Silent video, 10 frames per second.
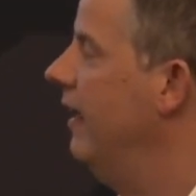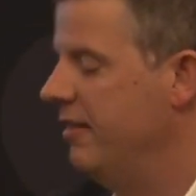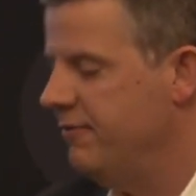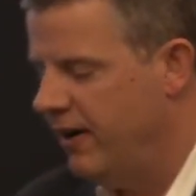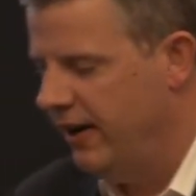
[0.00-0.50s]

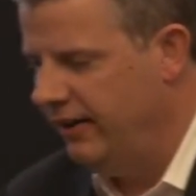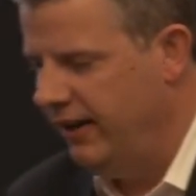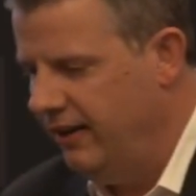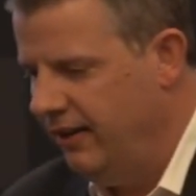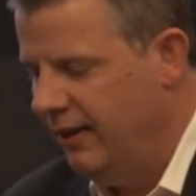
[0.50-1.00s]
And
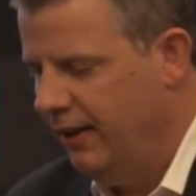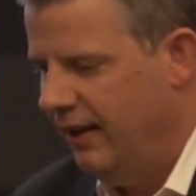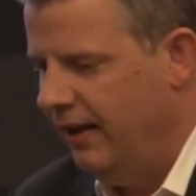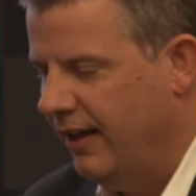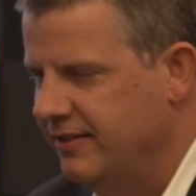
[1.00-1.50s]
finally,
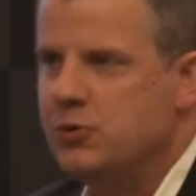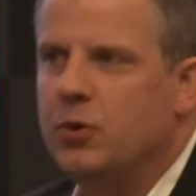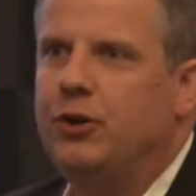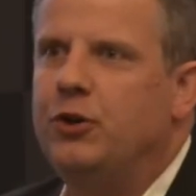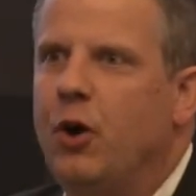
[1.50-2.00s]
and this
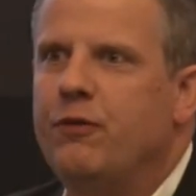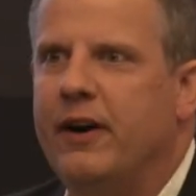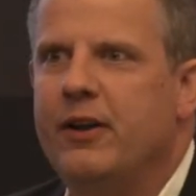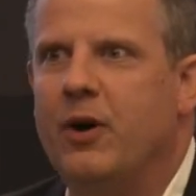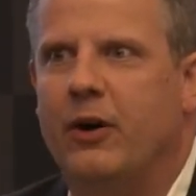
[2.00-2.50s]
one you know
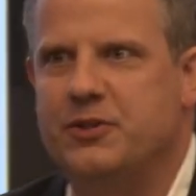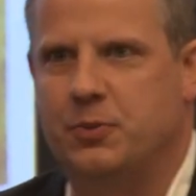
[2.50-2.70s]
very well as